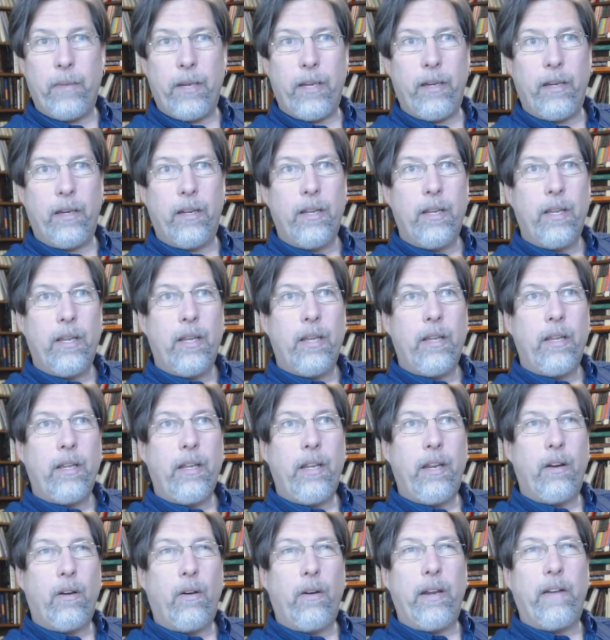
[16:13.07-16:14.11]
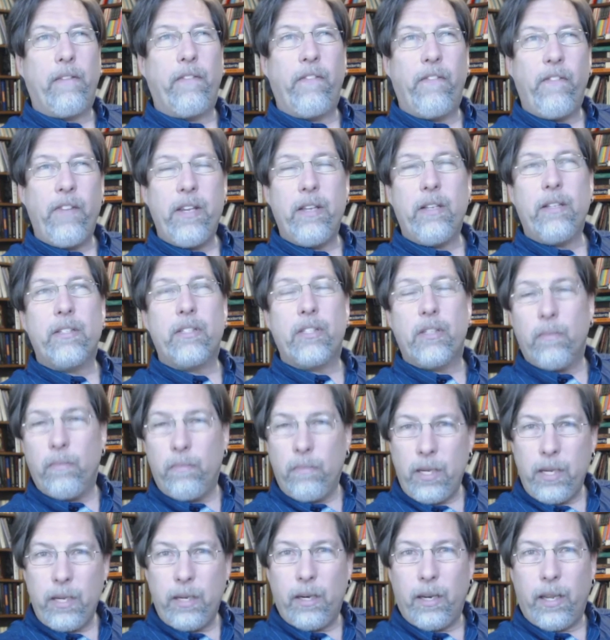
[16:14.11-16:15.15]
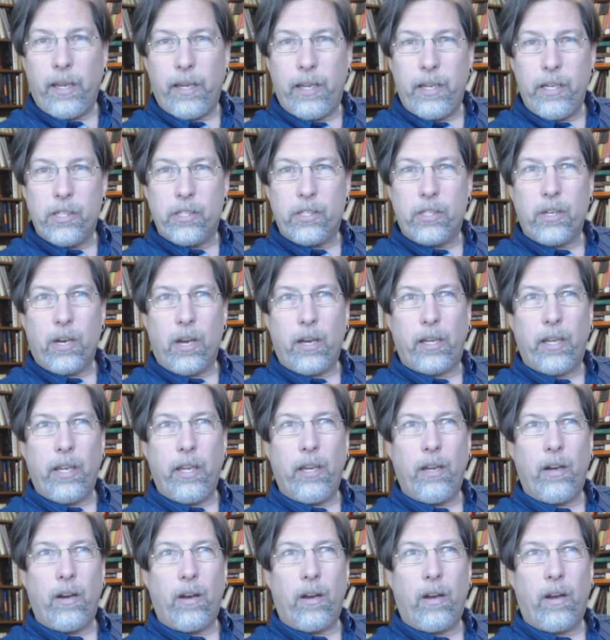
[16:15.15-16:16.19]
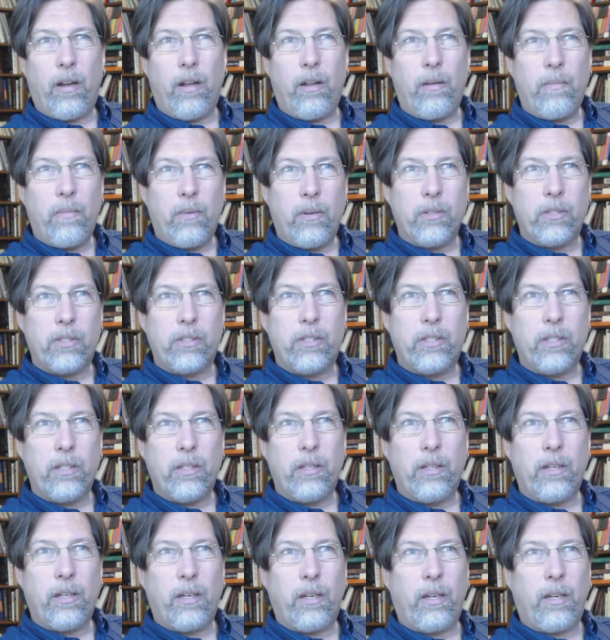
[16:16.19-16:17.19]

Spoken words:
I mean, it feels to me like he's talking almost